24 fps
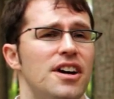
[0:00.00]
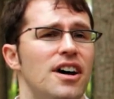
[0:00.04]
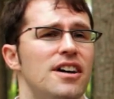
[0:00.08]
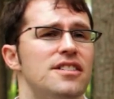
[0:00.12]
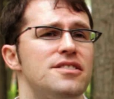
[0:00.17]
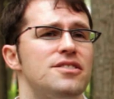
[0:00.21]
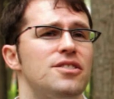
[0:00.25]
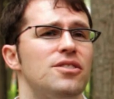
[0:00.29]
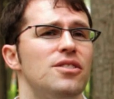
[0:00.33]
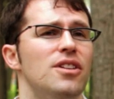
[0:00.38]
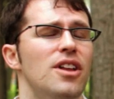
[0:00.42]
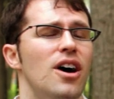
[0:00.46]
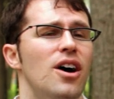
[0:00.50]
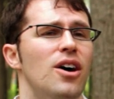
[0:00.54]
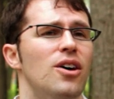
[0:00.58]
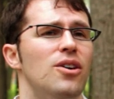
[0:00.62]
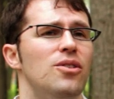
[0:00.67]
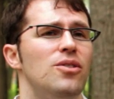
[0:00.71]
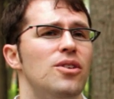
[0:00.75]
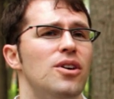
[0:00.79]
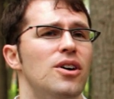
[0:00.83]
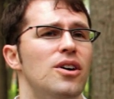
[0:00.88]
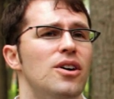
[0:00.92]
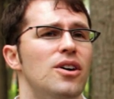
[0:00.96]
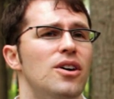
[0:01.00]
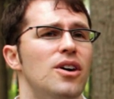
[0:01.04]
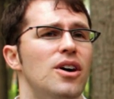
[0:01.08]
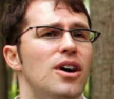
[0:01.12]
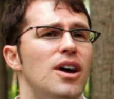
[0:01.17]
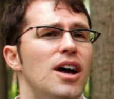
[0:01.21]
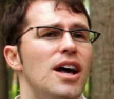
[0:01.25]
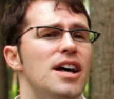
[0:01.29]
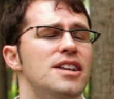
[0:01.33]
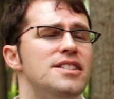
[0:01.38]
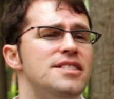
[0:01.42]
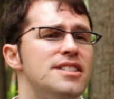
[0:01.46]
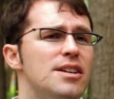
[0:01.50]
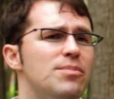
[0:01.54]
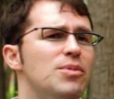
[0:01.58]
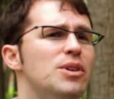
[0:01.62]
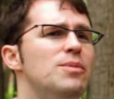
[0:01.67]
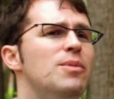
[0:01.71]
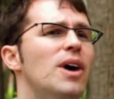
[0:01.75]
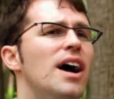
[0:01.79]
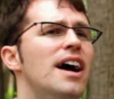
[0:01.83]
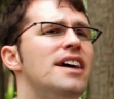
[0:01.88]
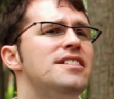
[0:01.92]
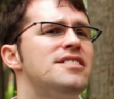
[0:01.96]
costs are low, simply
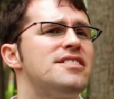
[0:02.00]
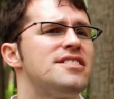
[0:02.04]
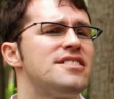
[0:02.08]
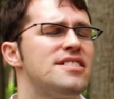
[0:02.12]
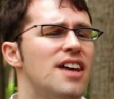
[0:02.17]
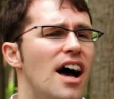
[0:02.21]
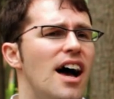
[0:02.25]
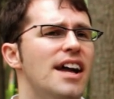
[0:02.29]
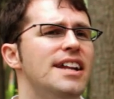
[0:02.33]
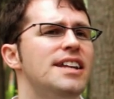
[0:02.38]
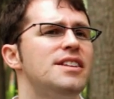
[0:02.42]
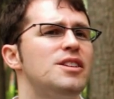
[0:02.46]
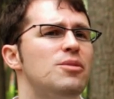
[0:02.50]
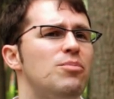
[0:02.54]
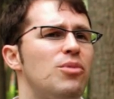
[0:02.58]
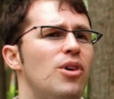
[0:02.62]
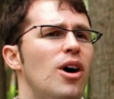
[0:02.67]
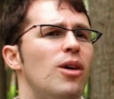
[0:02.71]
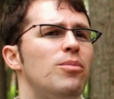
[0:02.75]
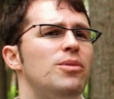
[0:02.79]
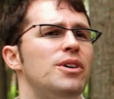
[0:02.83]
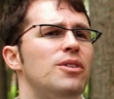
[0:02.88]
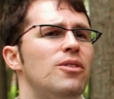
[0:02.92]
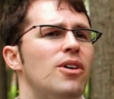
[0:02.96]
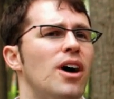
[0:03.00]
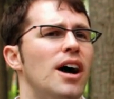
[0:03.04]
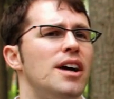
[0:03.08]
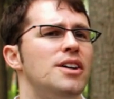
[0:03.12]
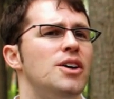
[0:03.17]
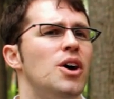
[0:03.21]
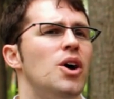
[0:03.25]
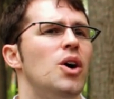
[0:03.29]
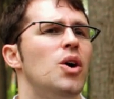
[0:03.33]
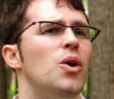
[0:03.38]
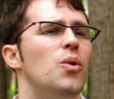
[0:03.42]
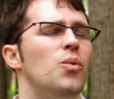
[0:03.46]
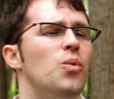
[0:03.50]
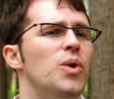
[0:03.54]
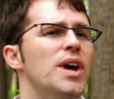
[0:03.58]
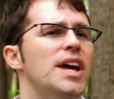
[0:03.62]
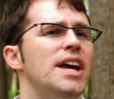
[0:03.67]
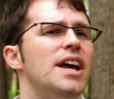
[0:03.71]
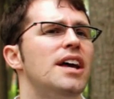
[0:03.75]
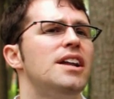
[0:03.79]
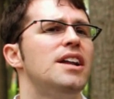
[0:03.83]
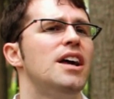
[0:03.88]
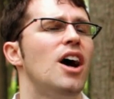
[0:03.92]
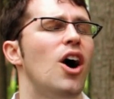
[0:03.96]
by assigning the property right, we
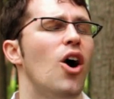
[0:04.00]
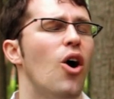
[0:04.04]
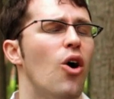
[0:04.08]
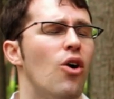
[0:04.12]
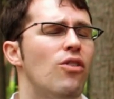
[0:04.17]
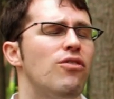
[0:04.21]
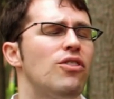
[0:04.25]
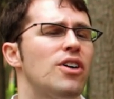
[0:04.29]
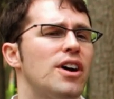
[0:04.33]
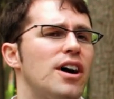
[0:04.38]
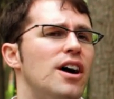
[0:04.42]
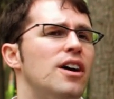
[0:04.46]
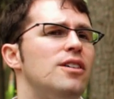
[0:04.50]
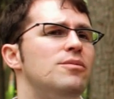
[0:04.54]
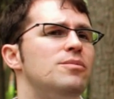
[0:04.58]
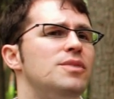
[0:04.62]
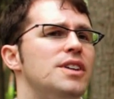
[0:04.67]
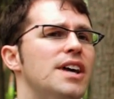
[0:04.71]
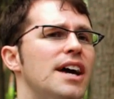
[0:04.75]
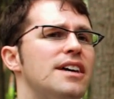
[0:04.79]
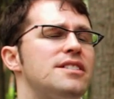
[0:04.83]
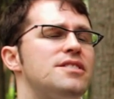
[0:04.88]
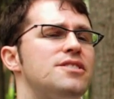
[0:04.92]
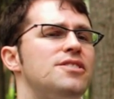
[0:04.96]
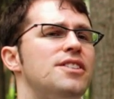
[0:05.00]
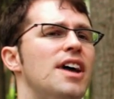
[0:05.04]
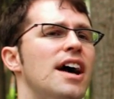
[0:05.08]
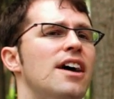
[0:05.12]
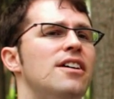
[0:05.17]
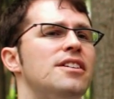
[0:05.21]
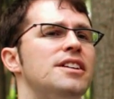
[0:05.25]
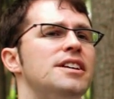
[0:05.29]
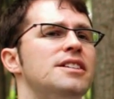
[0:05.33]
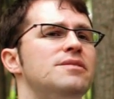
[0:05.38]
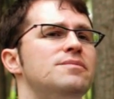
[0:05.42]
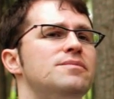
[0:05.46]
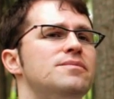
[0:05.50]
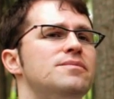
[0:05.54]
can overcome the externality.